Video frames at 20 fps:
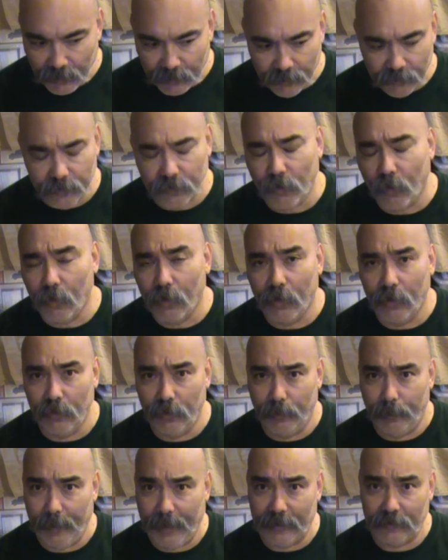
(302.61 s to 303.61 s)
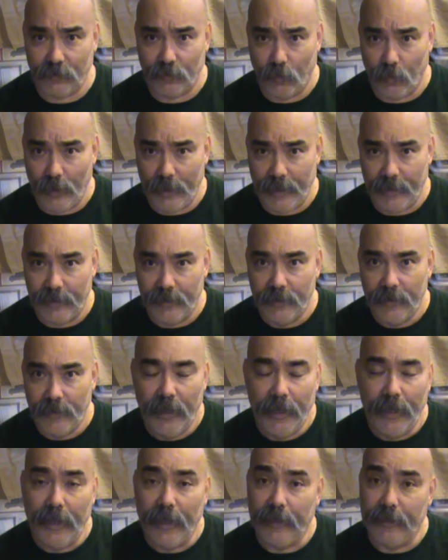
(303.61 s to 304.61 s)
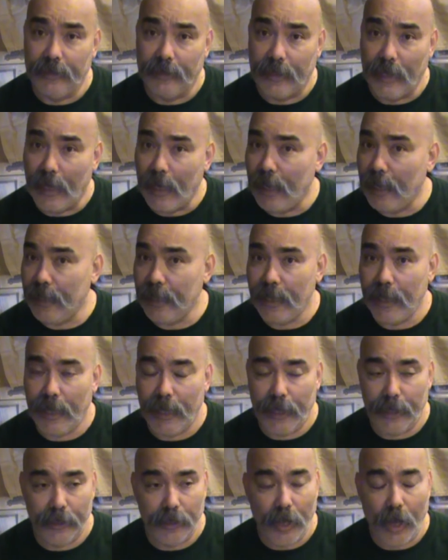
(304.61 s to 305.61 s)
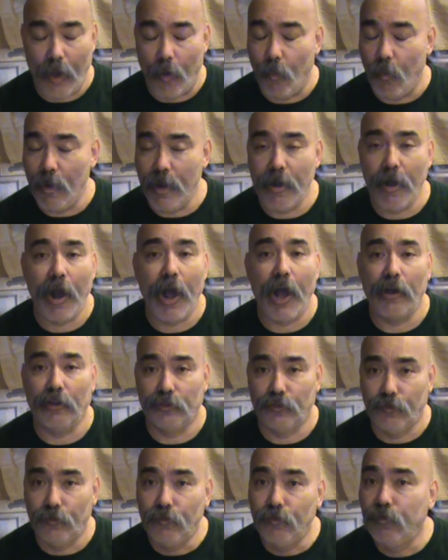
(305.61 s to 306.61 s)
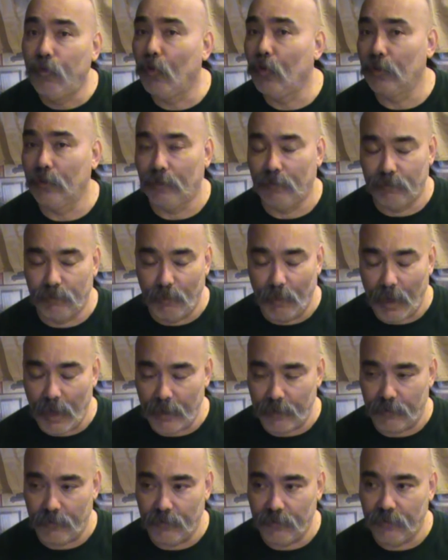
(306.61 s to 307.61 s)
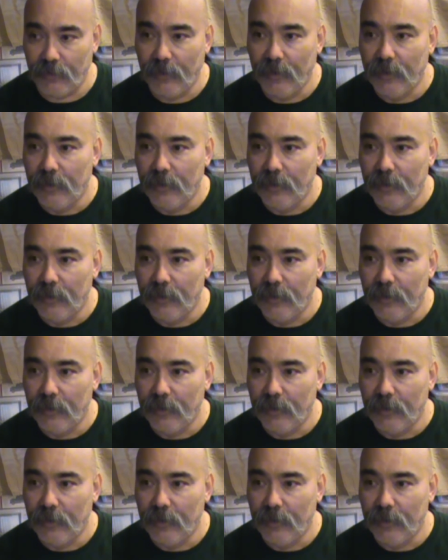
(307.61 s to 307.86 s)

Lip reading: store owner passed away, and the guy had a warehouse full of models.